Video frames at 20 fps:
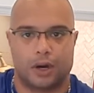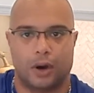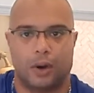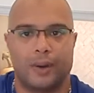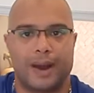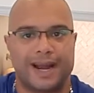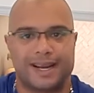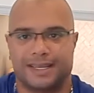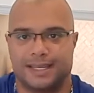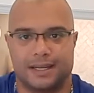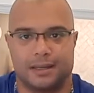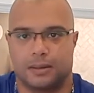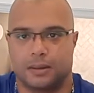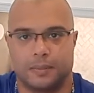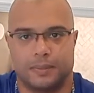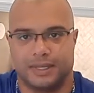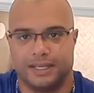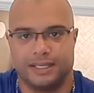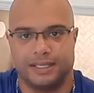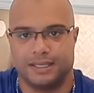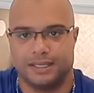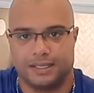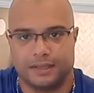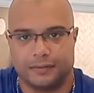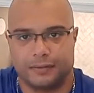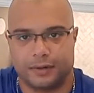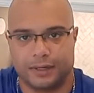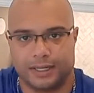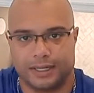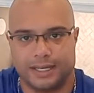are acting completely
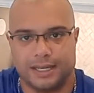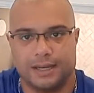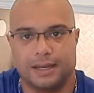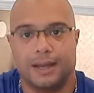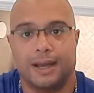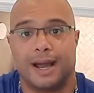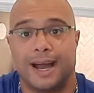differently